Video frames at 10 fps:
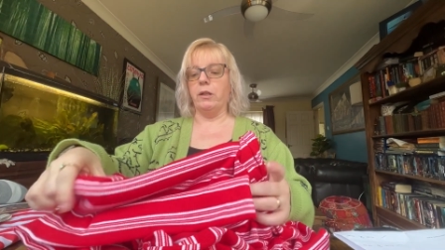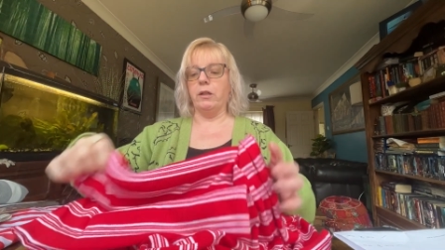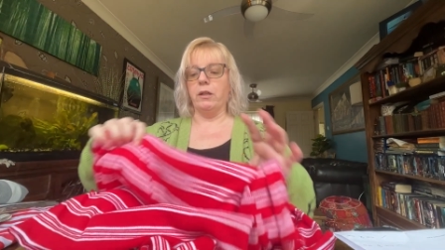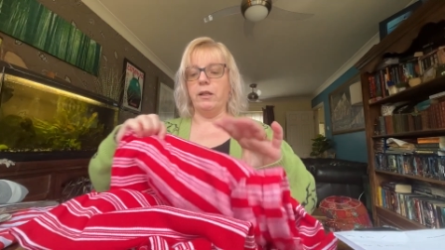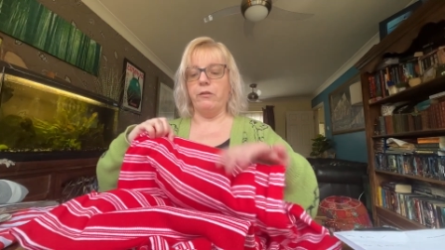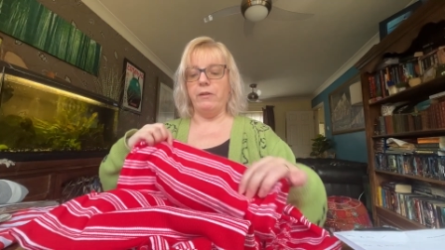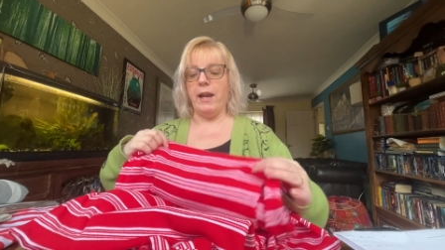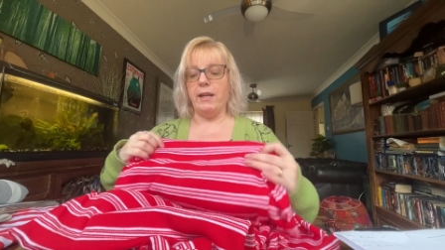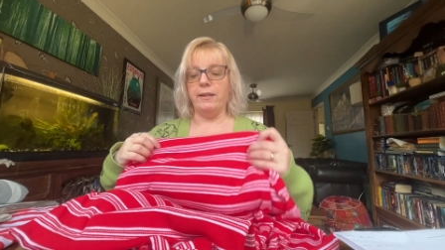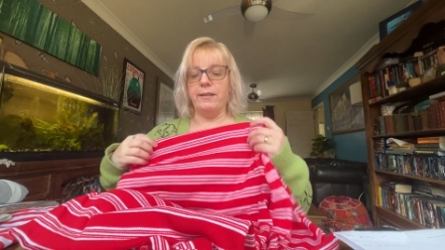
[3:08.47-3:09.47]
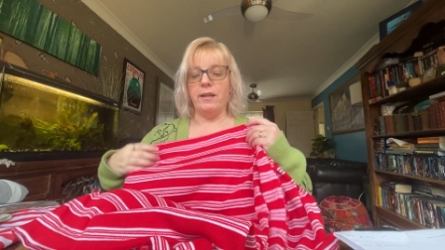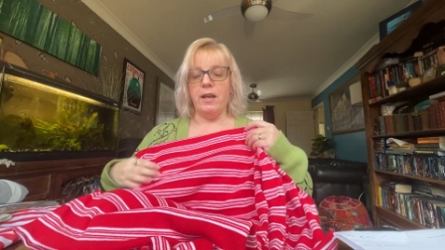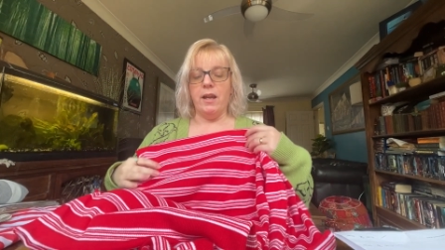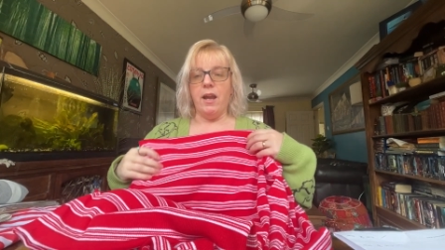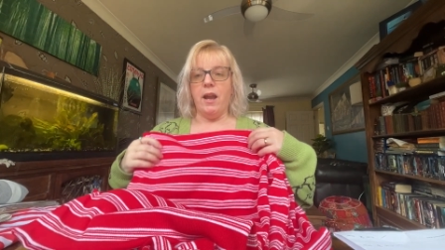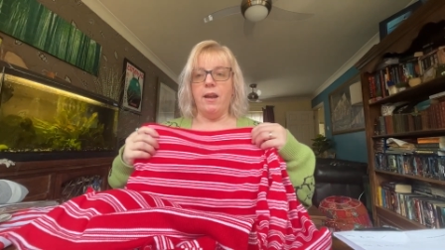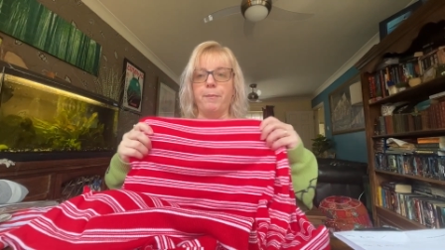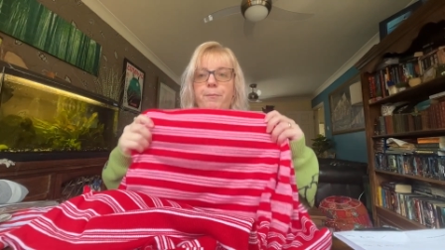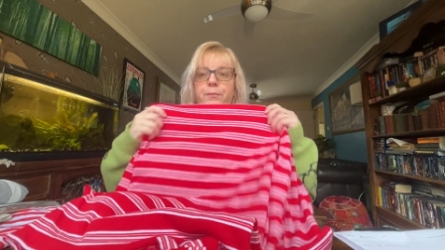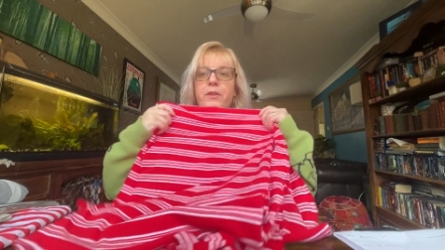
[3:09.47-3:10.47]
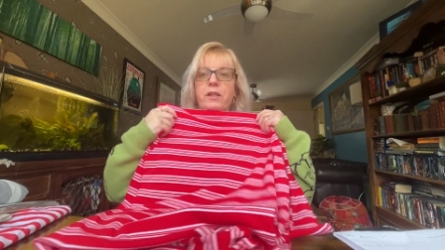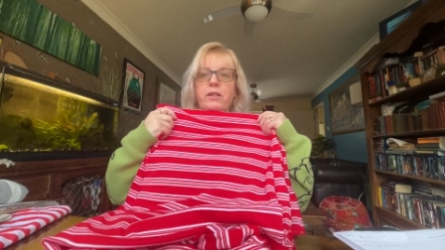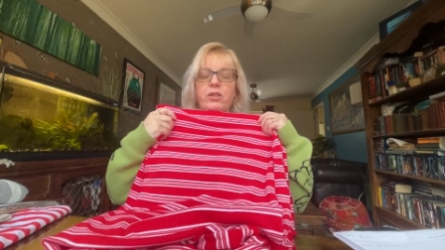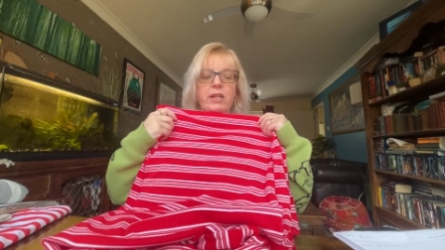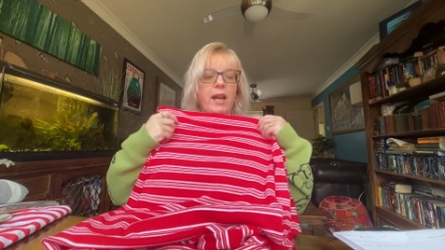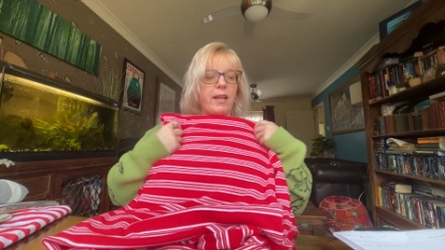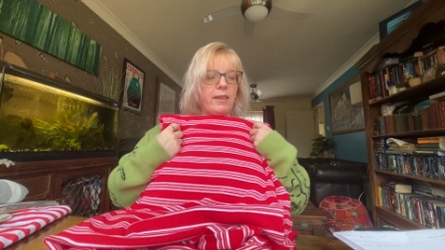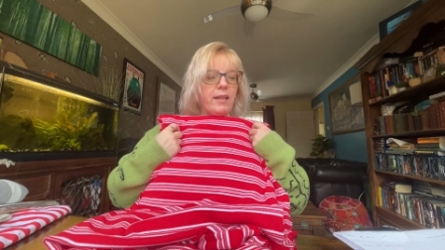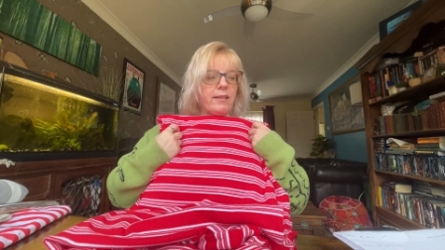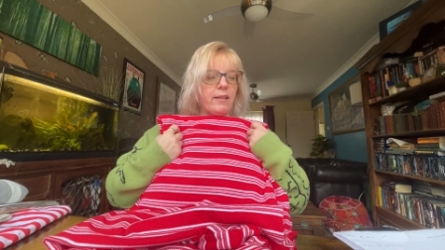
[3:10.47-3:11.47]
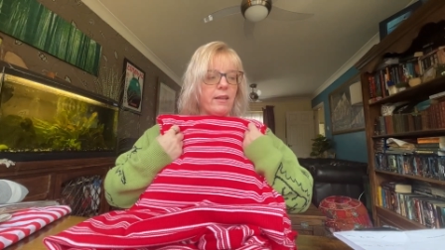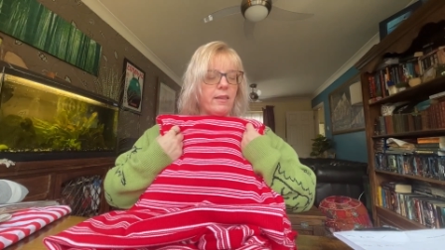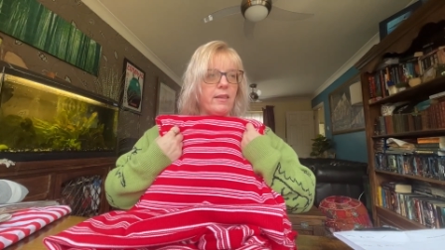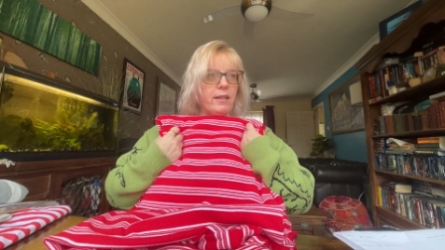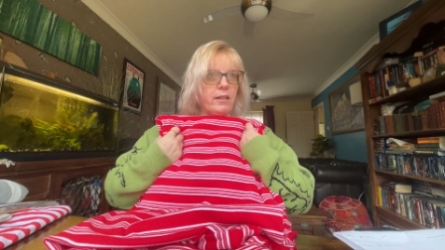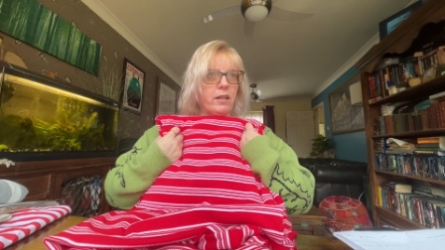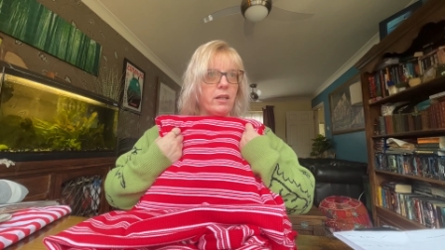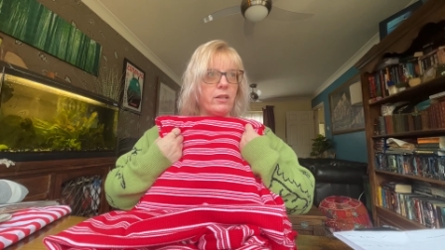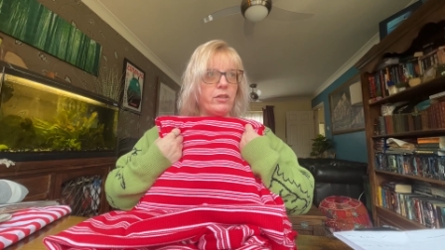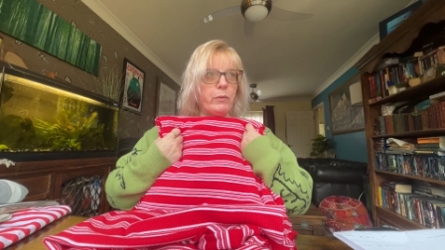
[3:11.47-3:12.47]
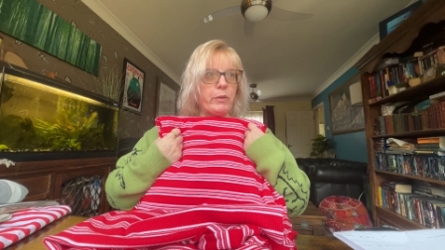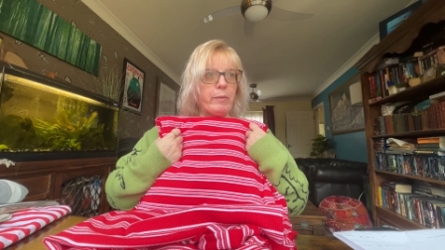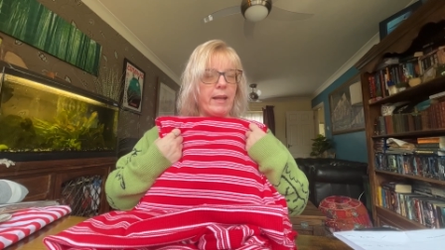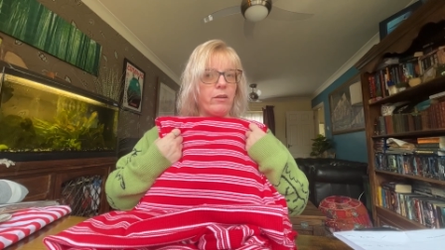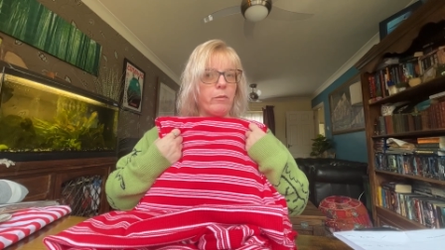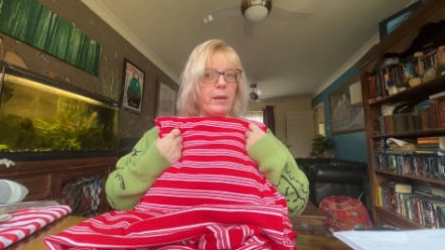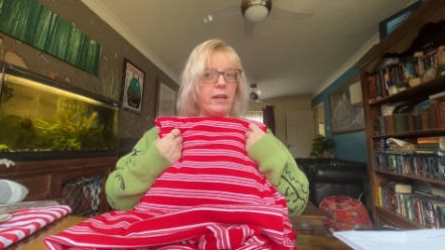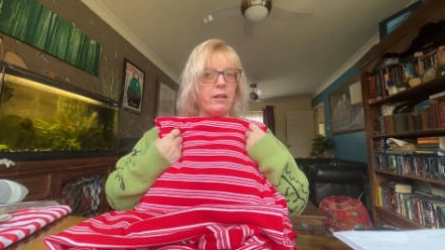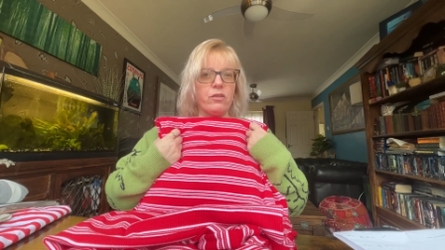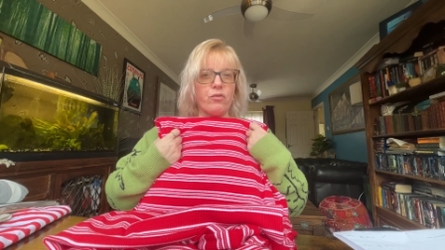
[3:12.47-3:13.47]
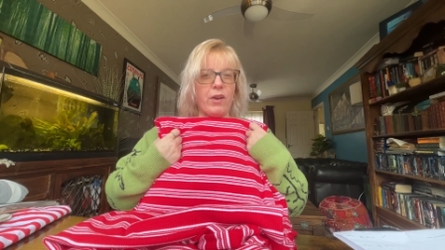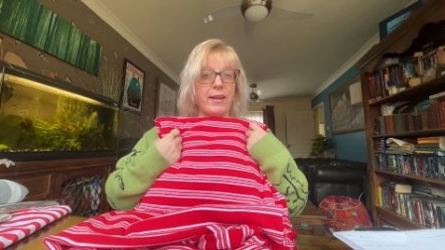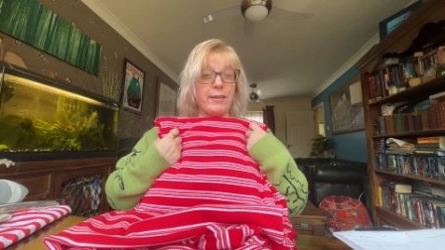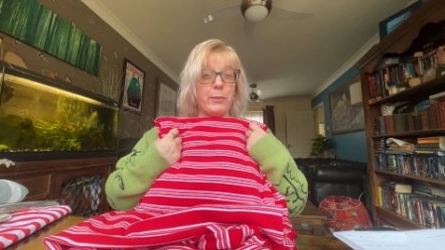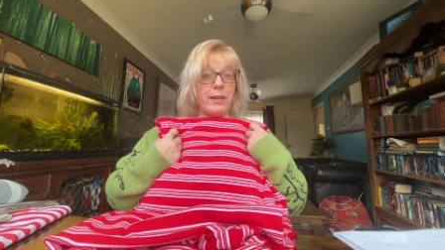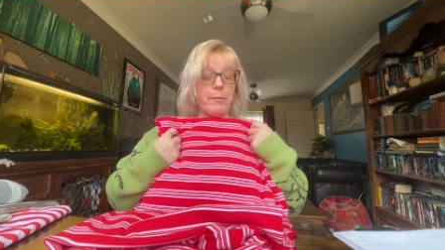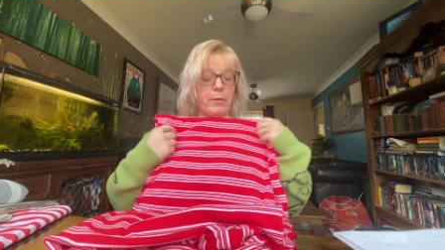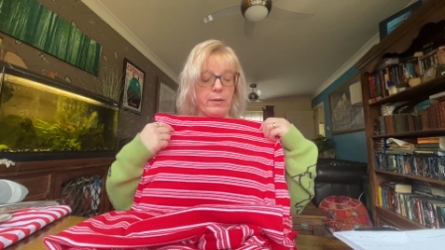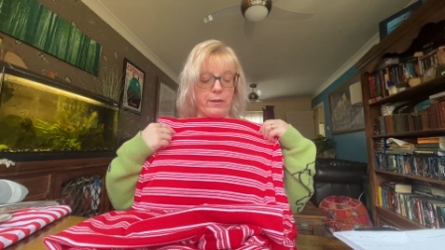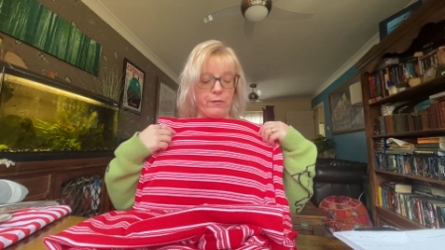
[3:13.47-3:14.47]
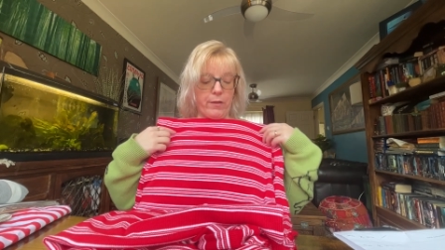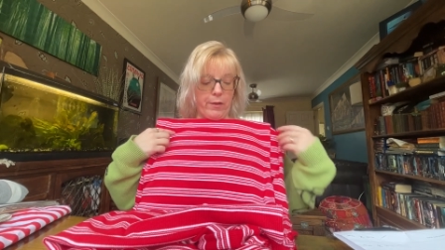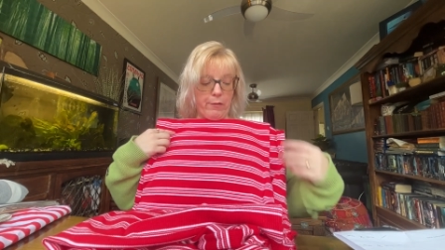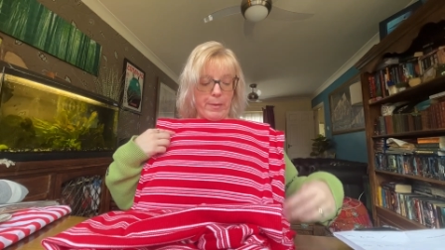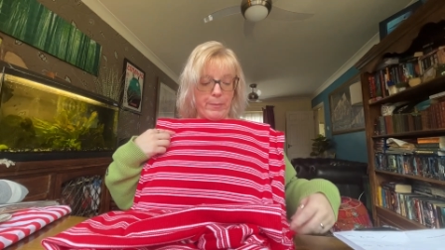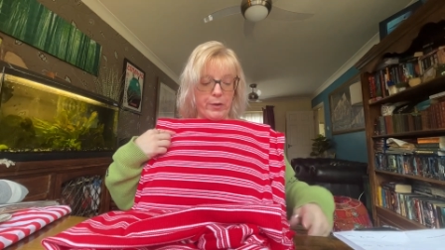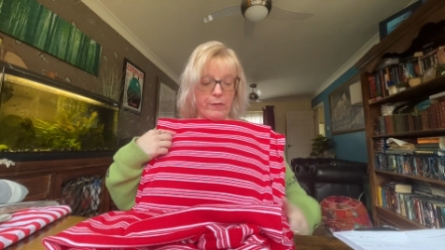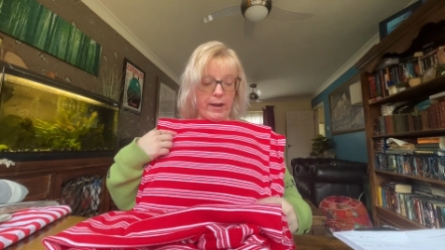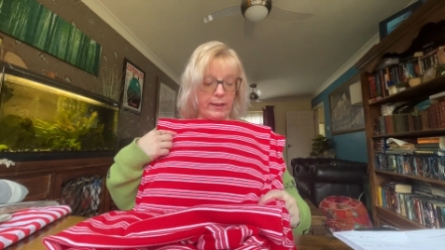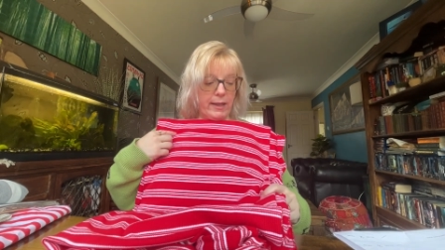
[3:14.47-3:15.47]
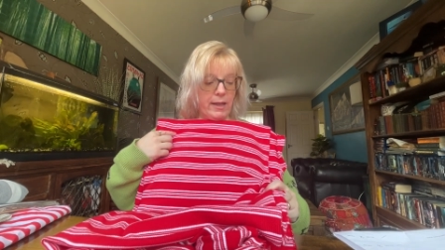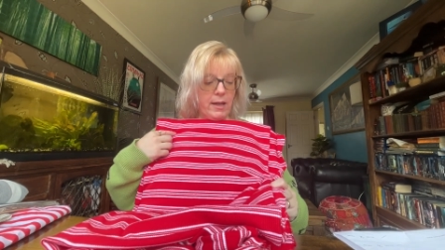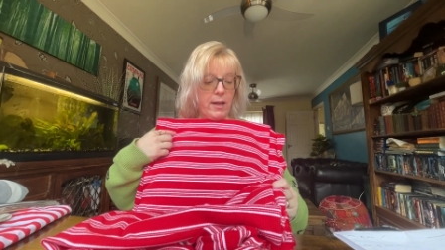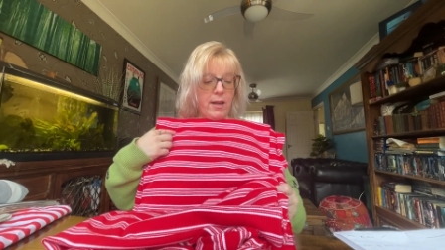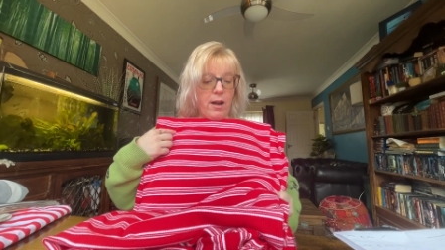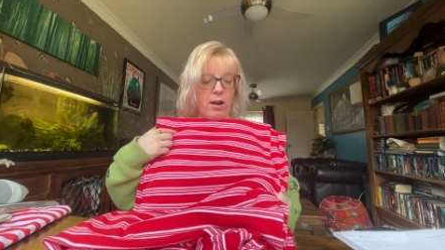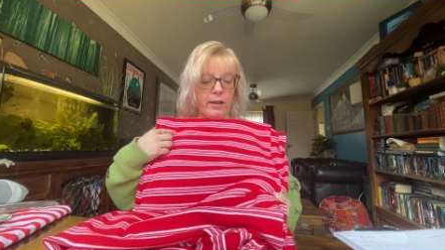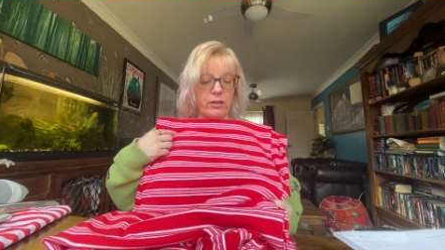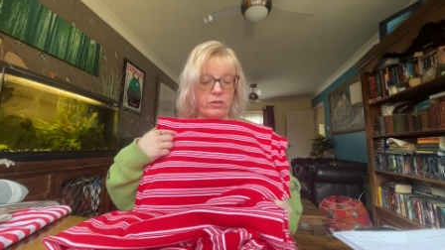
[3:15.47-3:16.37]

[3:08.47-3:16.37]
Girly Creates. She had this, and I think she was planning on making a dress with it, but if I remember correctly, I